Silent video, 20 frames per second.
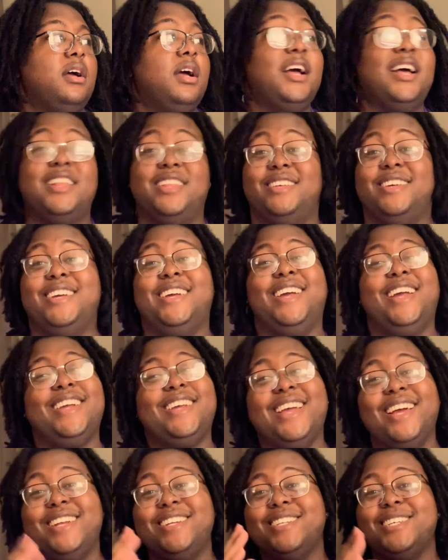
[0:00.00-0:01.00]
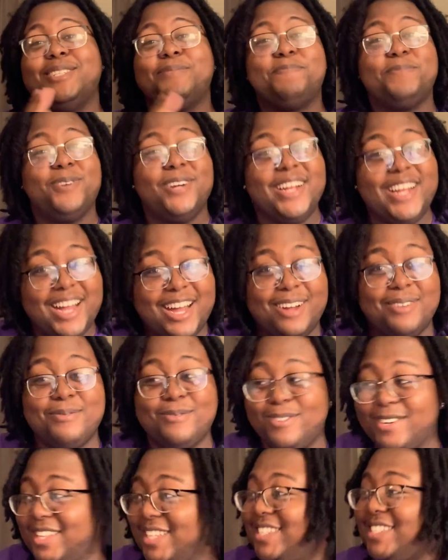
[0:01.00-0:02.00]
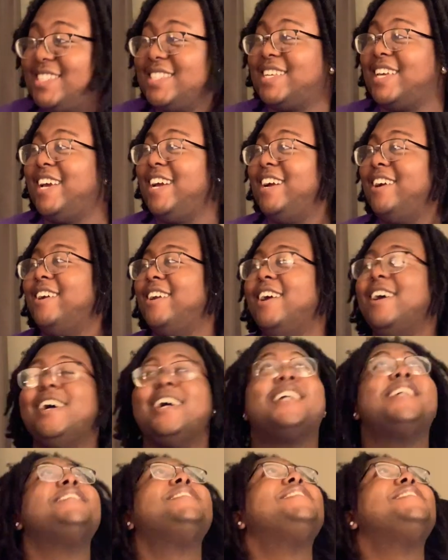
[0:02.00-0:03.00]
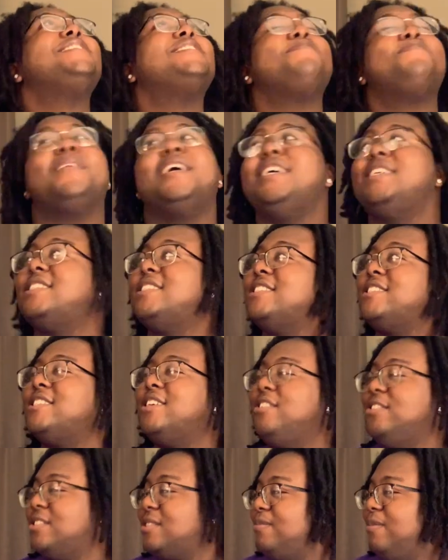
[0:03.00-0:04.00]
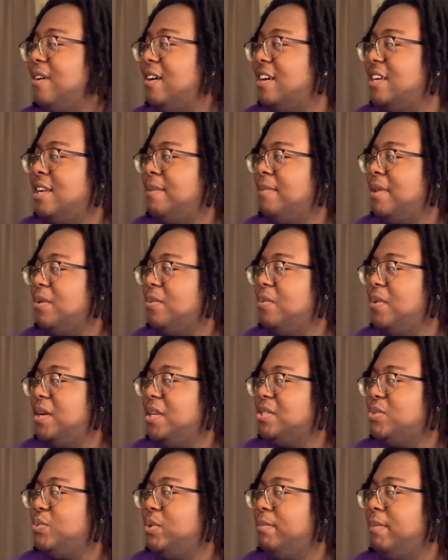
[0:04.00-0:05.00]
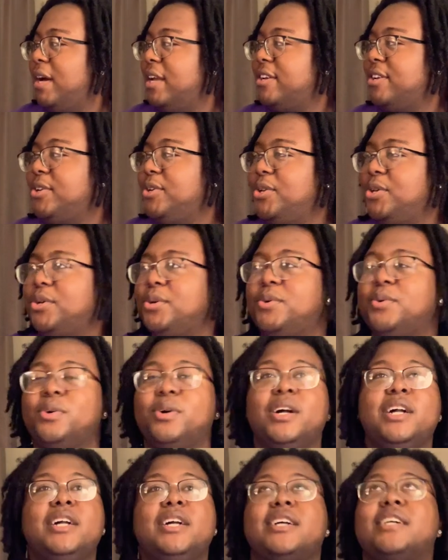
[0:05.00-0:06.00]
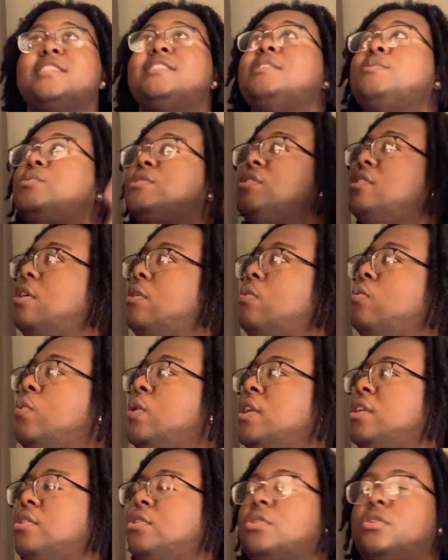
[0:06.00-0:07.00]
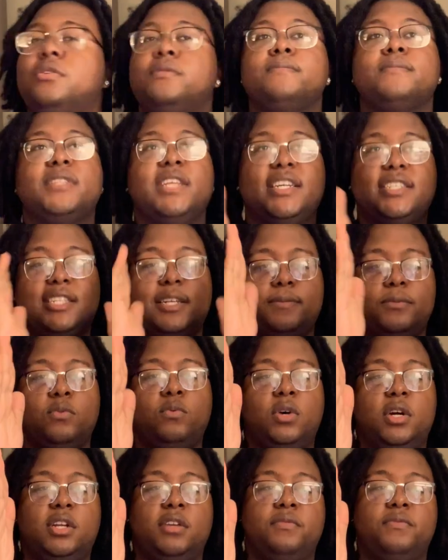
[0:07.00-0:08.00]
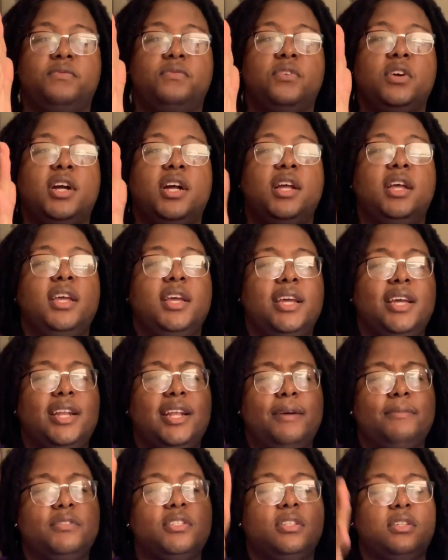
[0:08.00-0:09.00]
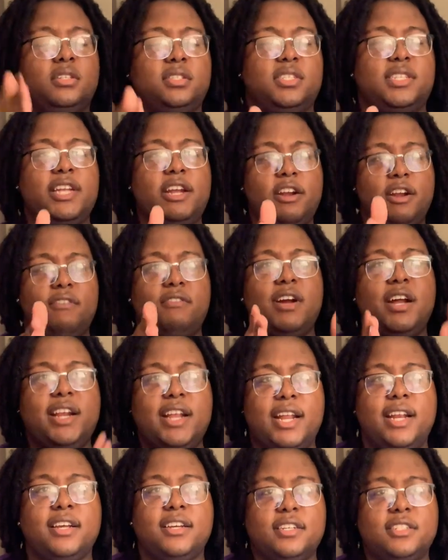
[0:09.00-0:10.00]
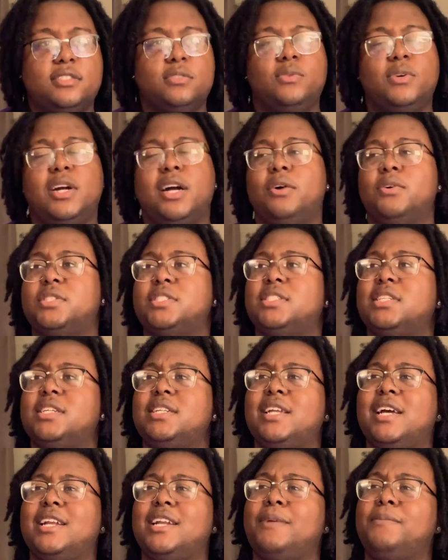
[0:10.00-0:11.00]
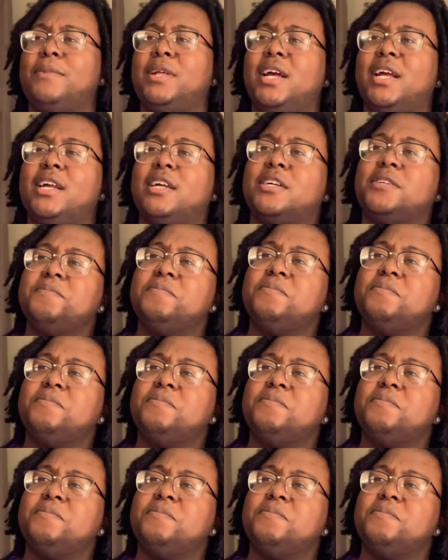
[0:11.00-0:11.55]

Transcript: at this point, I'm really scared because this place is so small. And I'm like, what is we about to do? Because there was no window except the one in front. And I was staring right at it because of where I was sitting at. And I'm like,